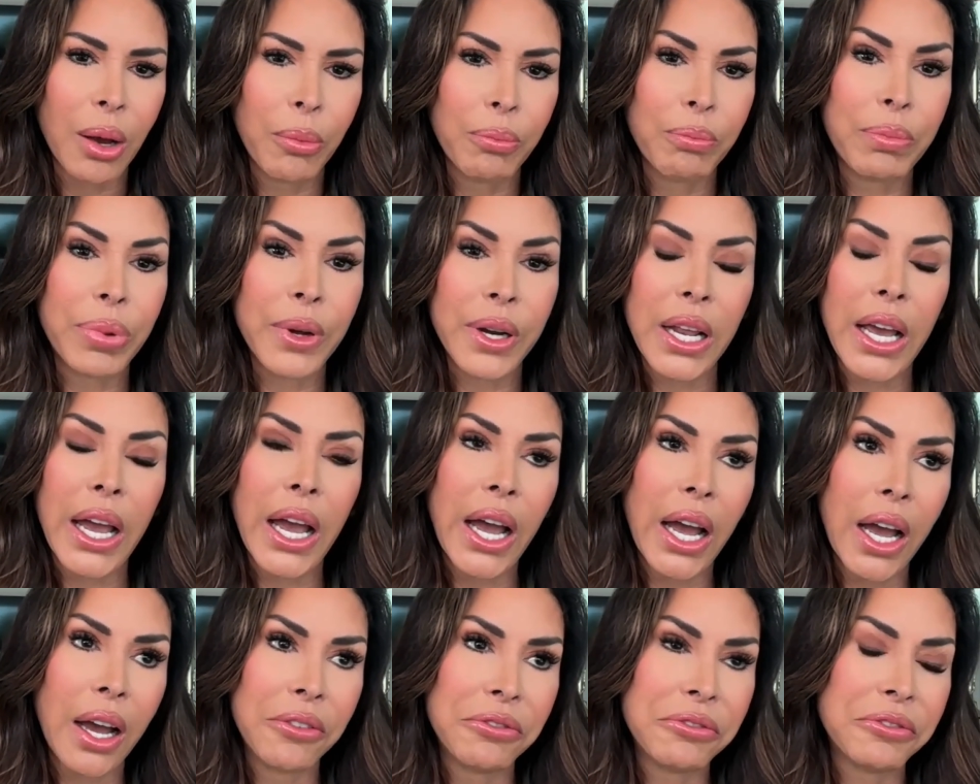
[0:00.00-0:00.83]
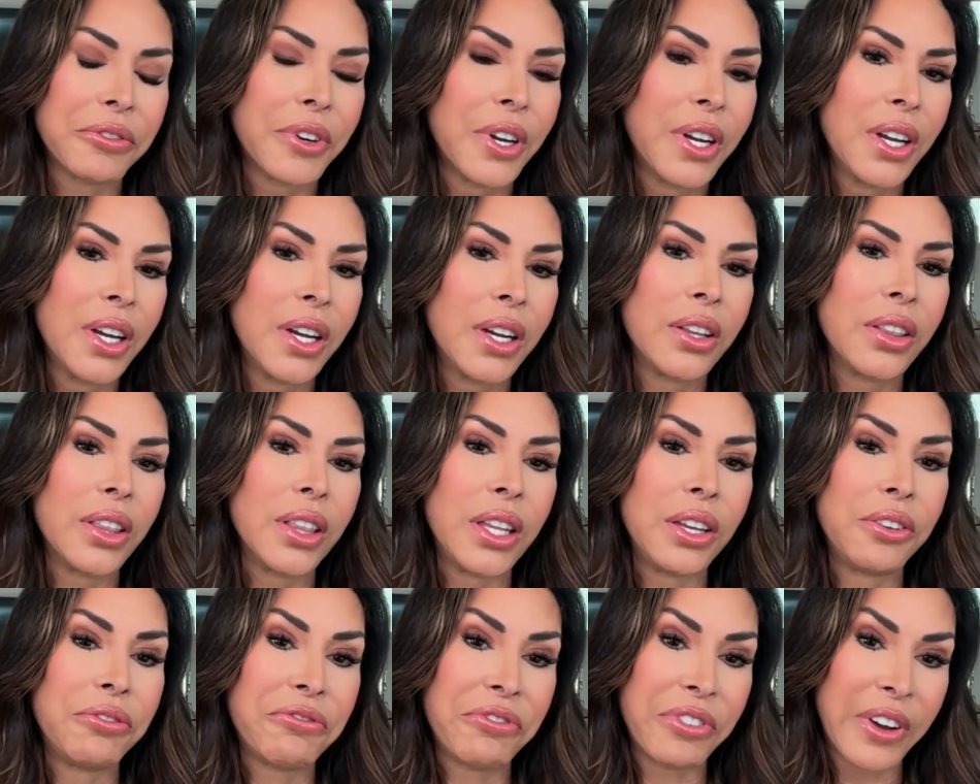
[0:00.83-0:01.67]
but have the
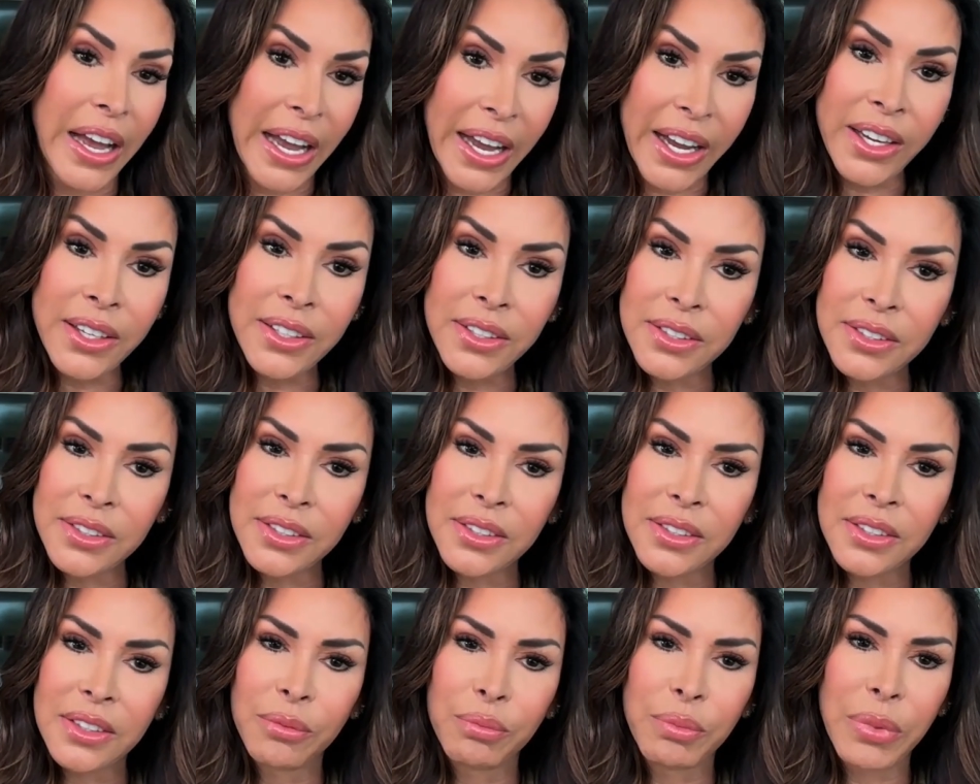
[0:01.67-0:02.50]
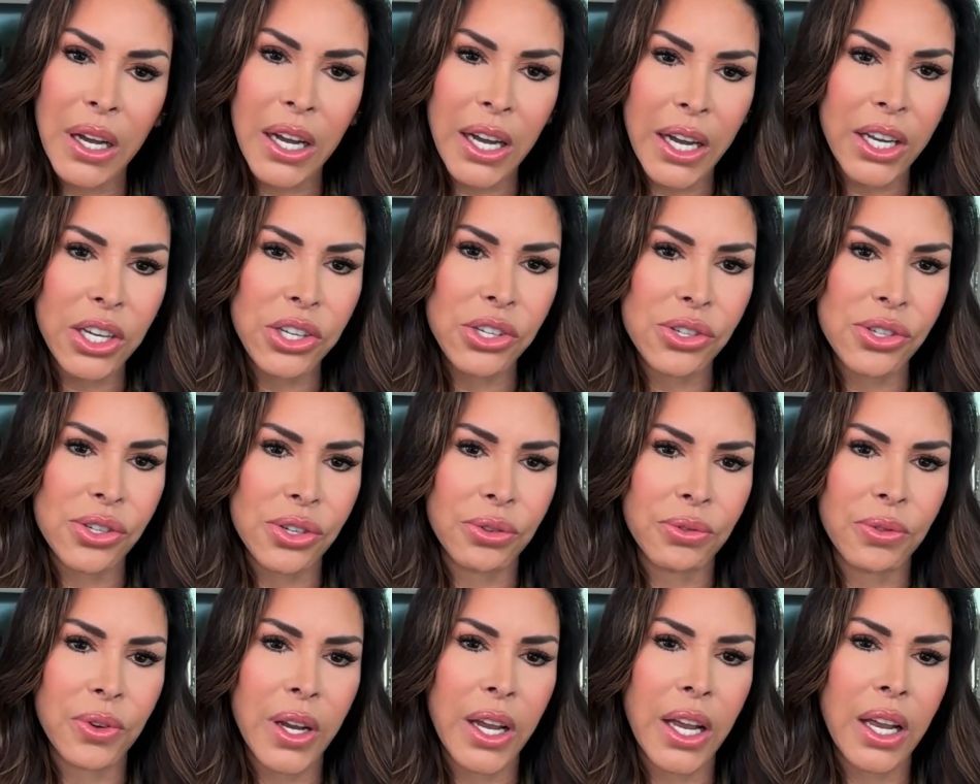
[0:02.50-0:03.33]
facts behind
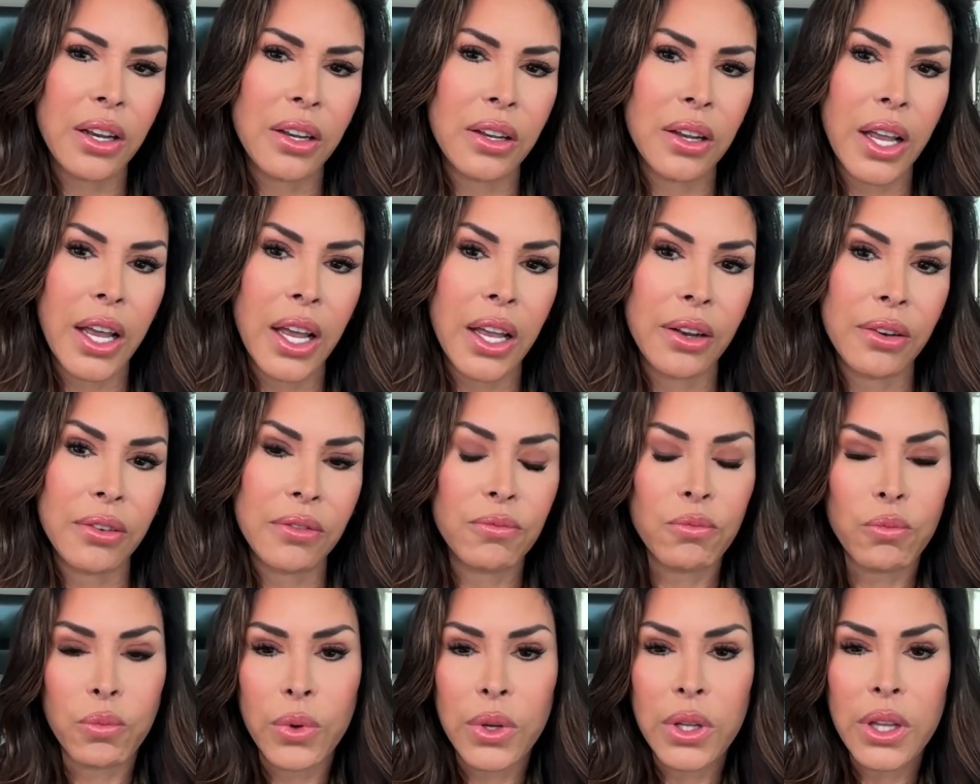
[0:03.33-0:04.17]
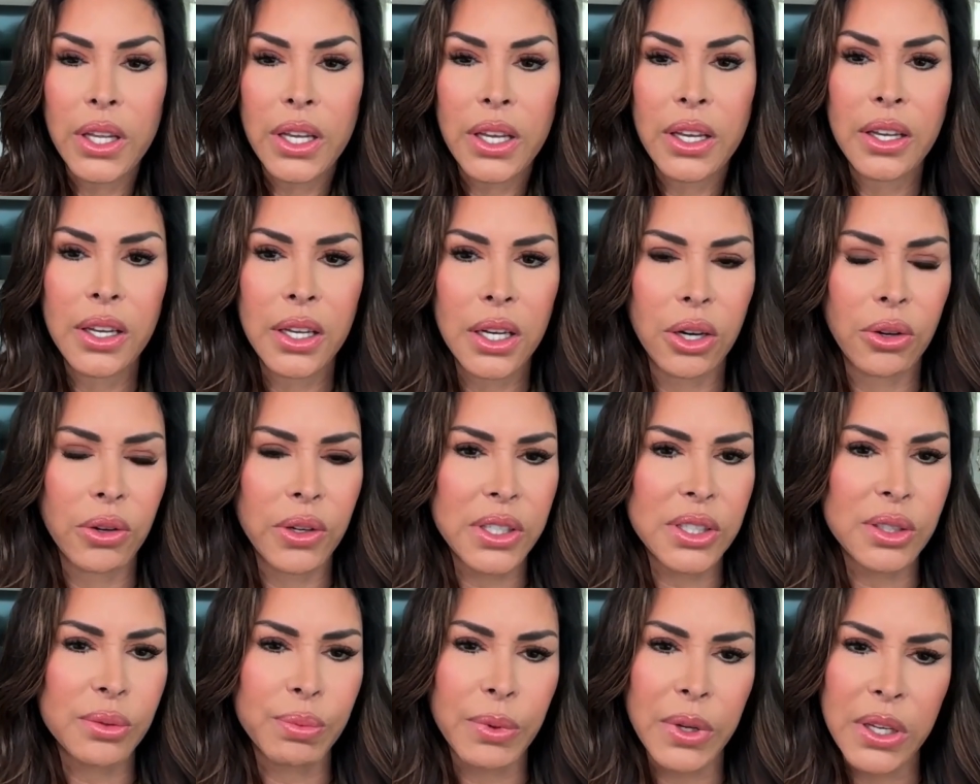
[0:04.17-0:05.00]
you, and really,
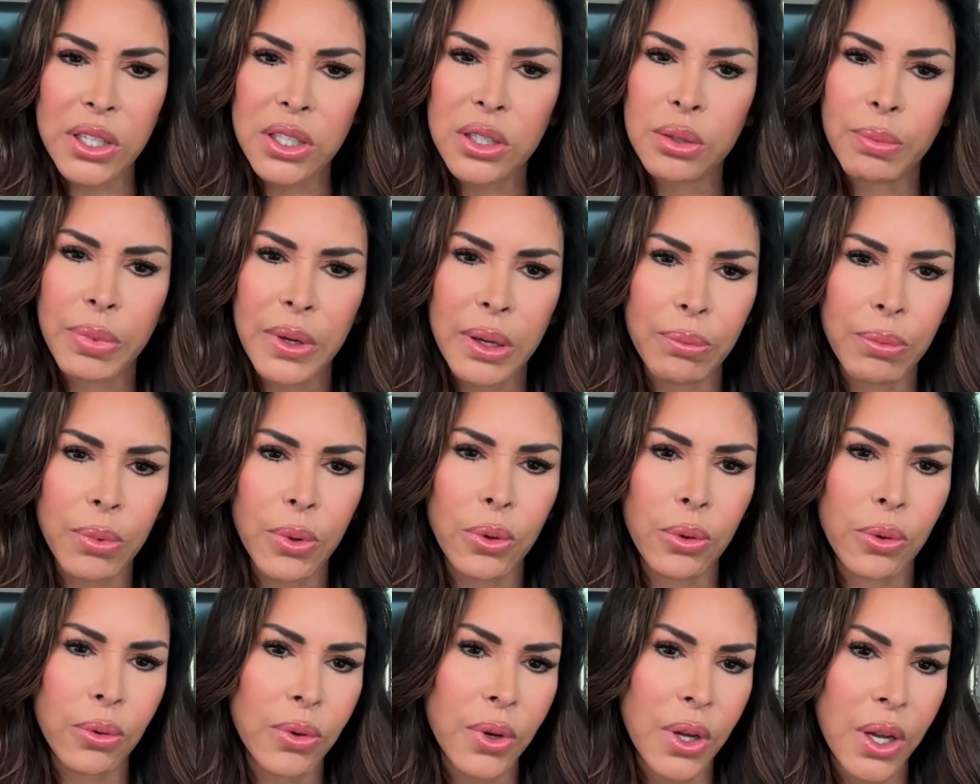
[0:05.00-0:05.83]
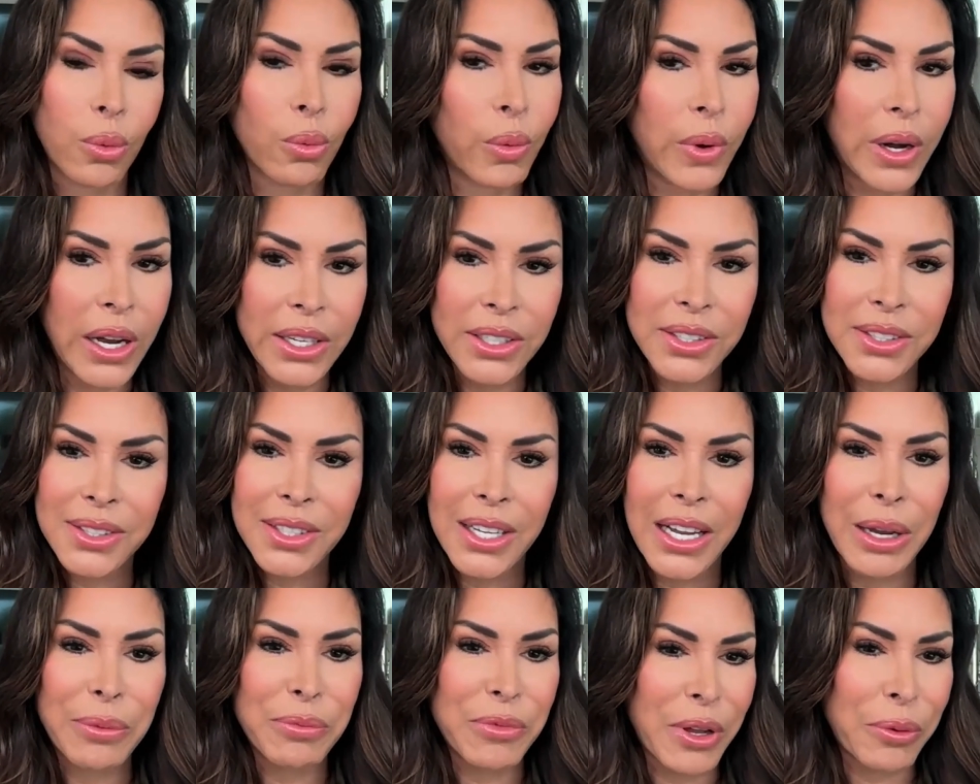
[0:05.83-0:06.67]
explain to people why it's
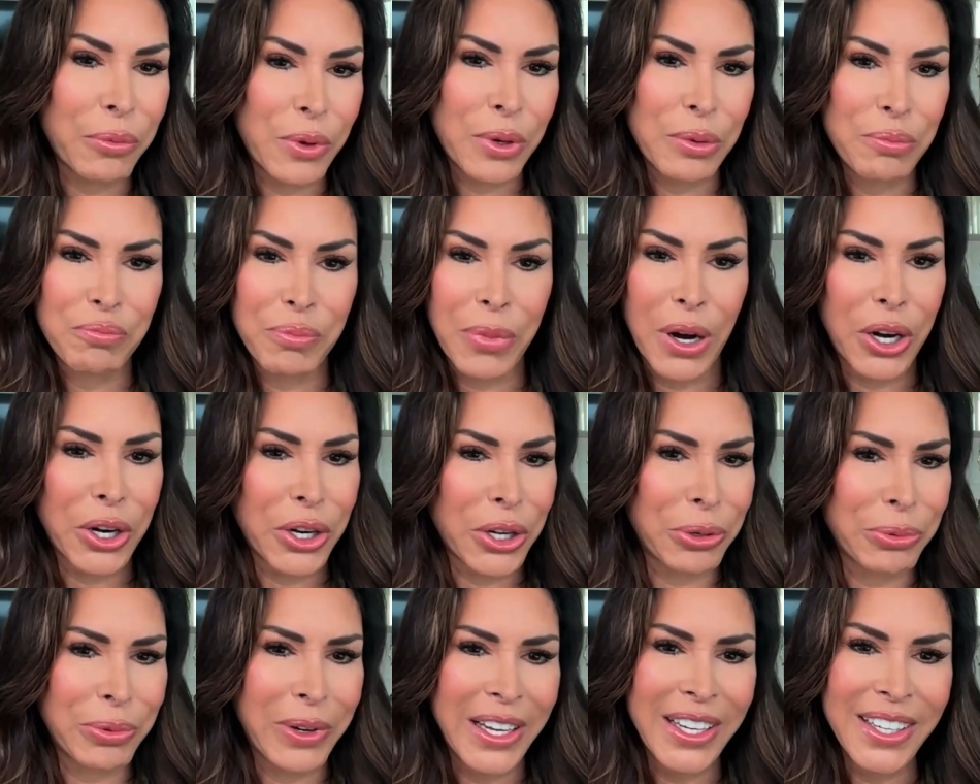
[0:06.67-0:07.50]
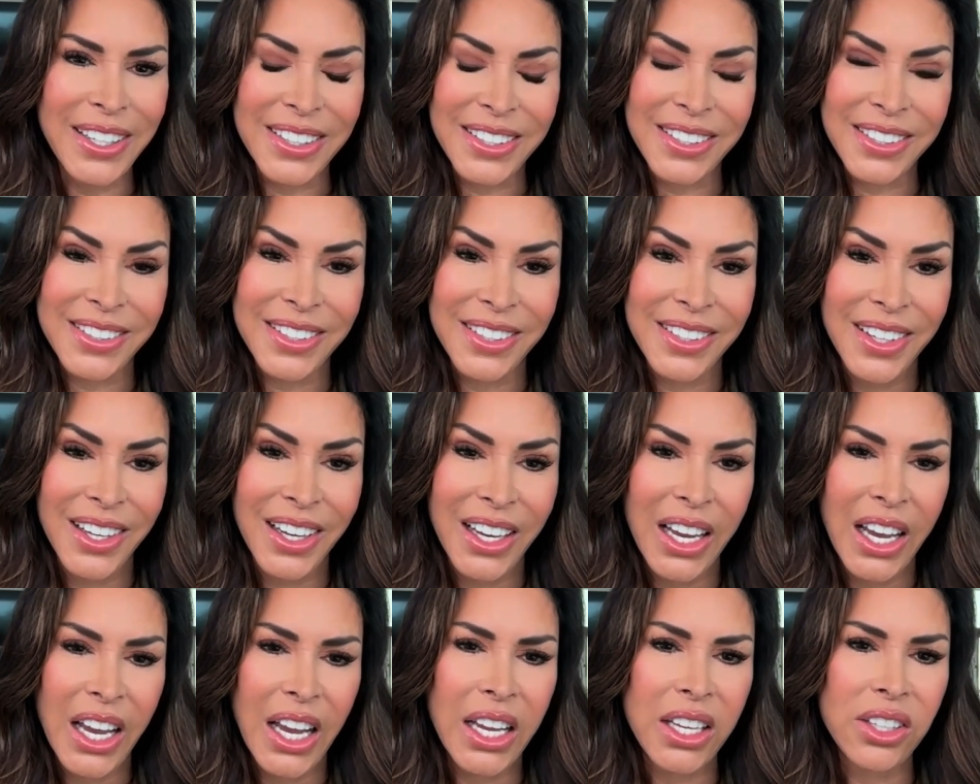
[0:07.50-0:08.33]
time that we part our ways.
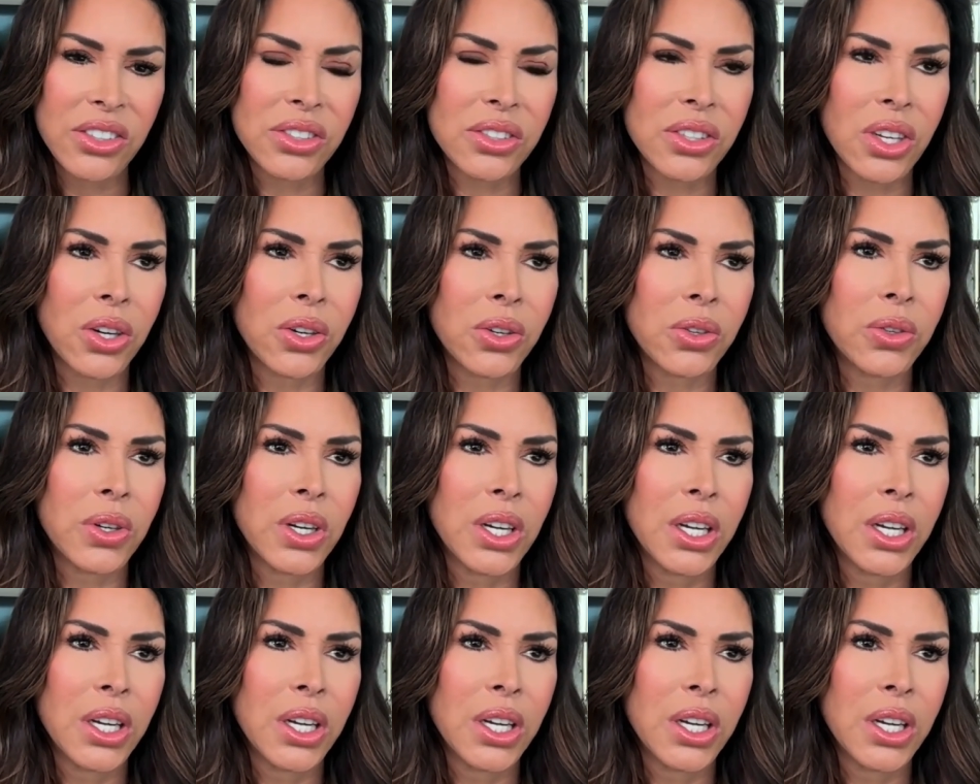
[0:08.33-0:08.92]
And so